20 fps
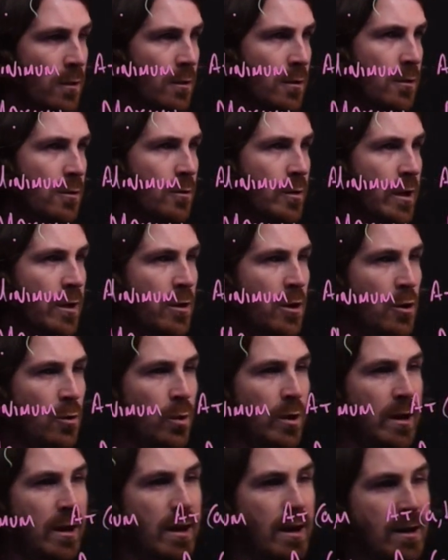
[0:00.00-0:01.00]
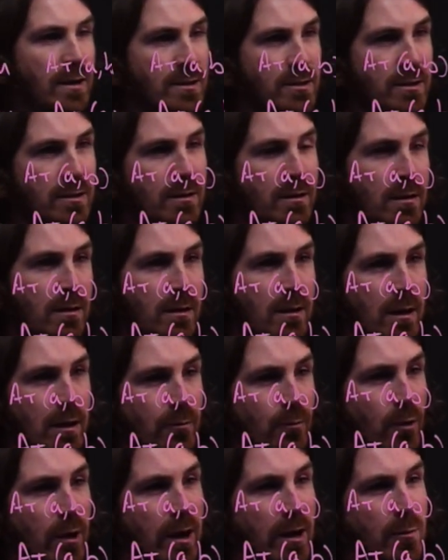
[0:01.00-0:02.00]
Okay, when x and
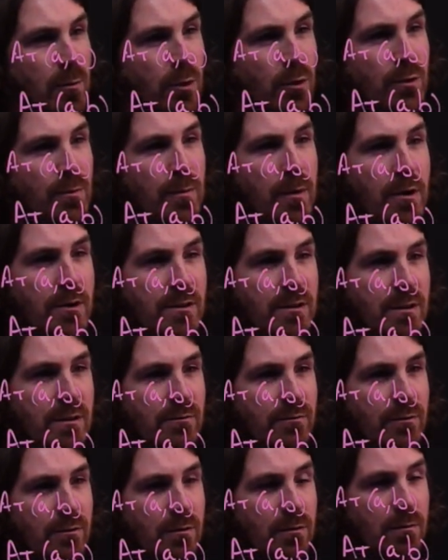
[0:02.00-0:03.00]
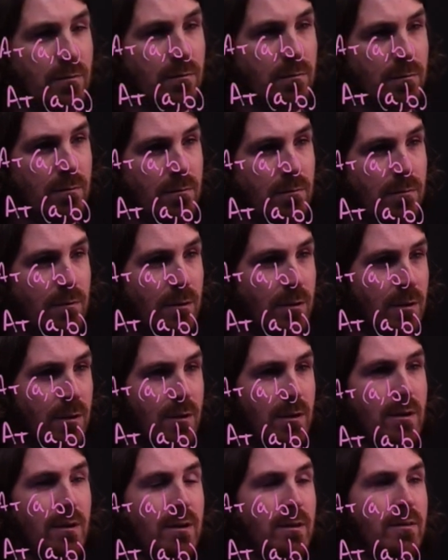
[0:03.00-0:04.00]
y are both positive,
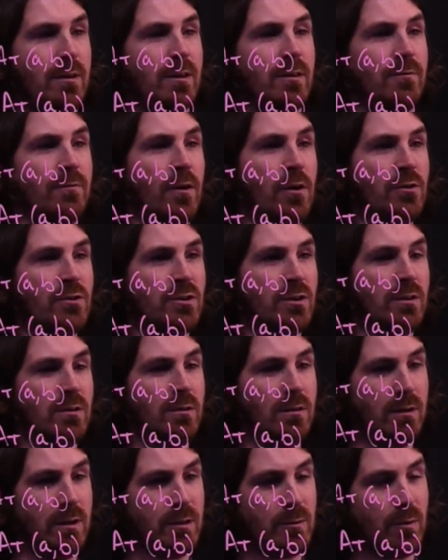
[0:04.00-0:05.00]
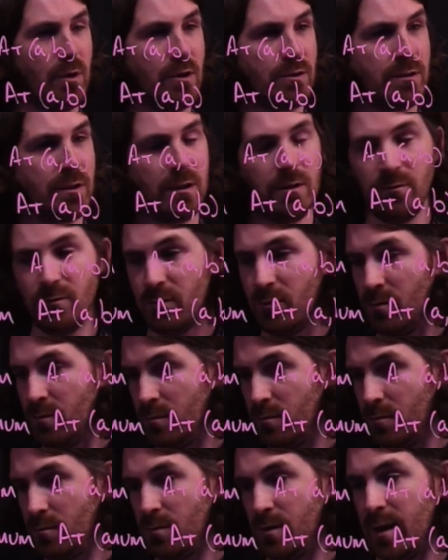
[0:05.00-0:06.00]
then the function is positive.
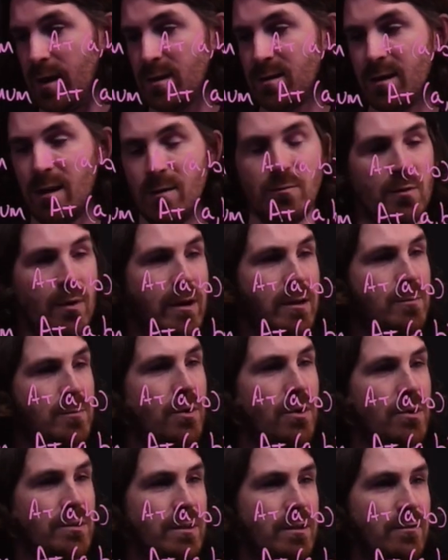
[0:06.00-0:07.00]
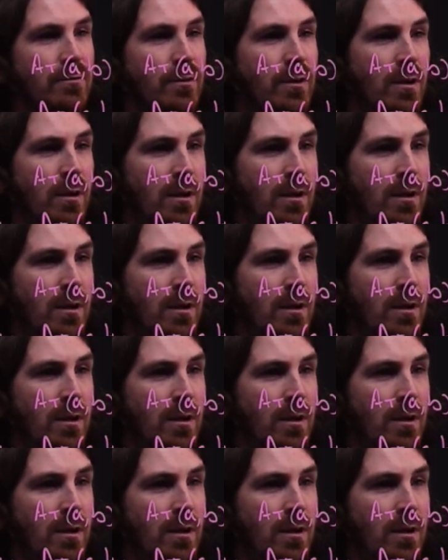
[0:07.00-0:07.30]
X times y is positive.